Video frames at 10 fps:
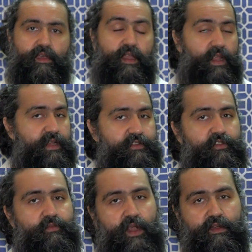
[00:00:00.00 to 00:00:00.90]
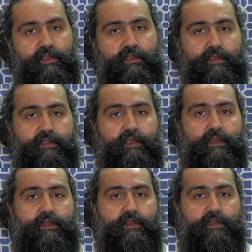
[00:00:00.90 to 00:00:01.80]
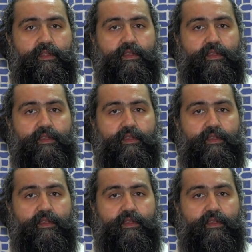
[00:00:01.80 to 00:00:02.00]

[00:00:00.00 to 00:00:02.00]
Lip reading: and Andrew practices till